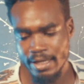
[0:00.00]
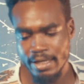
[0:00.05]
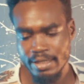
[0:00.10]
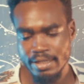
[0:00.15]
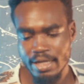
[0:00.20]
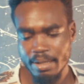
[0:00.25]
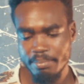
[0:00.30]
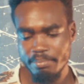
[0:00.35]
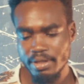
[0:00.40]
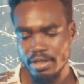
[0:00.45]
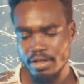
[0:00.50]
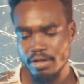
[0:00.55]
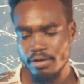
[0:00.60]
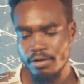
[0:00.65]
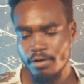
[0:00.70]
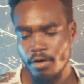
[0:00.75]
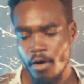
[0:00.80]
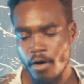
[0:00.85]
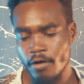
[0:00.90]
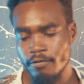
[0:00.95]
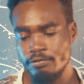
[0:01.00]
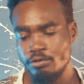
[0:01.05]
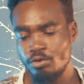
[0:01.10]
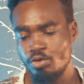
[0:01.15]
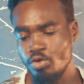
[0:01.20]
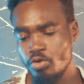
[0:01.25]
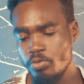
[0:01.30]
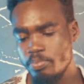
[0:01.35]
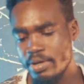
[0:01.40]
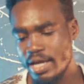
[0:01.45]
in the middle of
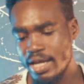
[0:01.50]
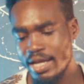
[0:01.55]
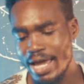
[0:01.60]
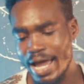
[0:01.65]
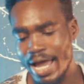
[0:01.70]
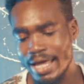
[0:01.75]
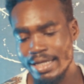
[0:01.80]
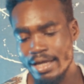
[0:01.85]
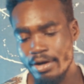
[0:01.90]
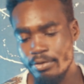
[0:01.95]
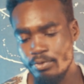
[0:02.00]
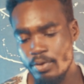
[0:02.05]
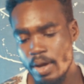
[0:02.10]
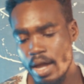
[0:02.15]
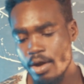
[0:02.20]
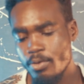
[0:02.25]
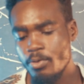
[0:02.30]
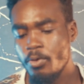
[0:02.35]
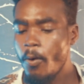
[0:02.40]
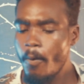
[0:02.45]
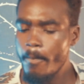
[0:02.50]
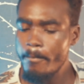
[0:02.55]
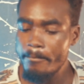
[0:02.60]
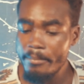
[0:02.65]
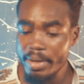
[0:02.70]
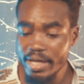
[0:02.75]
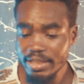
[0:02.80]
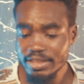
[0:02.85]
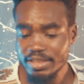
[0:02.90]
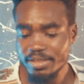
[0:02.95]
two men at the rear who
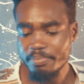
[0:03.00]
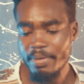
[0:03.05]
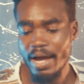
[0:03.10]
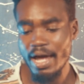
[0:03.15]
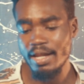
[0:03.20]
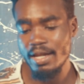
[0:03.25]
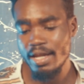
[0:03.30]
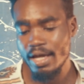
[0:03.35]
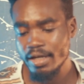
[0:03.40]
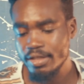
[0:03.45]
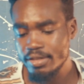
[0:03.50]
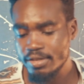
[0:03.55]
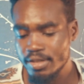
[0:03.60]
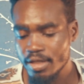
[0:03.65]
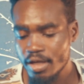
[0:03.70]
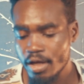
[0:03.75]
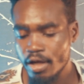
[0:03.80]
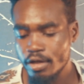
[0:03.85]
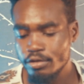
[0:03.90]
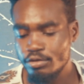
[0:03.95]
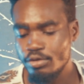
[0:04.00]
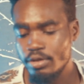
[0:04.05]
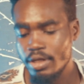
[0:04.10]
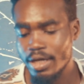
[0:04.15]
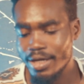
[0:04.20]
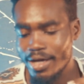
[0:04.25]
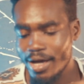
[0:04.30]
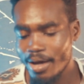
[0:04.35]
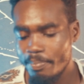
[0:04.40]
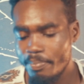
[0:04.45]
pinched my legs to
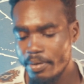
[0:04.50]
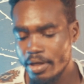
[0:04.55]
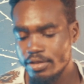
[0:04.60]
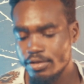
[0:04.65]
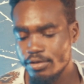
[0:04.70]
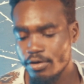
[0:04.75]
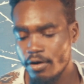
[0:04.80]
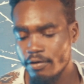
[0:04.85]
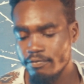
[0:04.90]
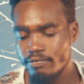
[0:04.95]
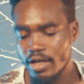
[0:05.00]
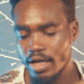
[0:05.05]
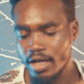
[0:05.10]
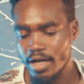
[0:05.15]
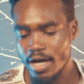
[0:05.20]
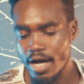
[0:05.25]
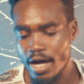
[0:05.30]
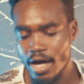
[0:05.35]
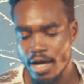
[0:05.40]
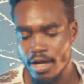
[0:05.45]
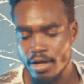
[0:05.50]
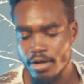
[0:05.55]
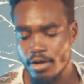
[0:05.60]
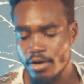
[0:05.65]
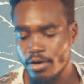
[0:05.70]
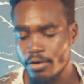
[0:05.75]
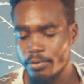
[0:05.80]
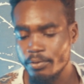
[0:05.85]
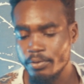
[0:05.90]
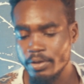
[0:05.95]
the carpet of the car
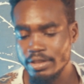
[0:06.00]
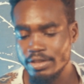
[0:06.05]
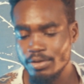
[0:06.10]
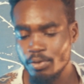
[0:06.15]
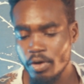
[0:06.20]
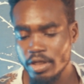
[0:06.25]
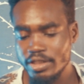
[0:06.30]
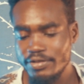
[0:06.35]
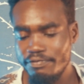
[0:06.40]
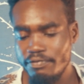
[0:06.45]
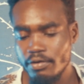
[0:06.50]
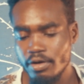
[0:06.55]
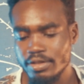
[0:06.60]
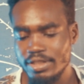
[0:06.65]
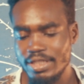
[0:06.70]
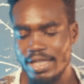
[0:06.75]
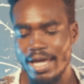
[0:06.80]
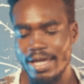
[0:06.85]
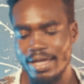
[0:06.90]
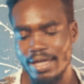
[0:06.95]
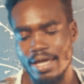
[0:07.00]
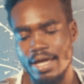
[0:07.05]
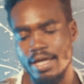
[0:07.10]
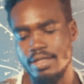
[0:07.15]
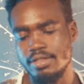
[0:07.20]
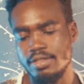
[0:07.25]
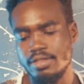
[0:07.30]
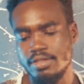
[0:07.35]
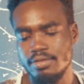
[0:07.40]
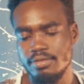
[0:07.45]
with what felt like
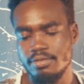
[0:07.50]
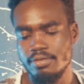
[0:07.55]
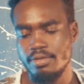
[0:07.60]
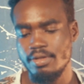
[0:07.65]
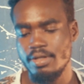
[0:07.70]
guns.